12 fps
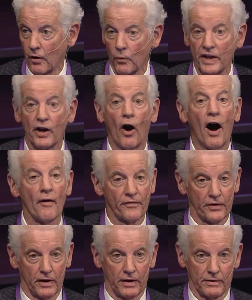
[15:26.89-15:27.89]
We
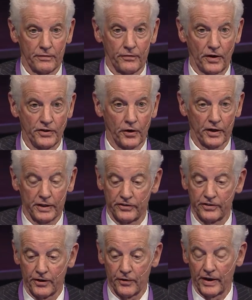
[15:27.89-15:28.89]
offer for your
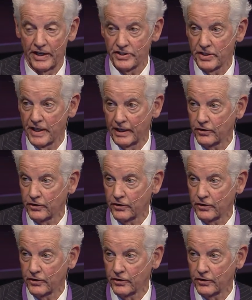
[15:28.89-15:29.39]
consideration and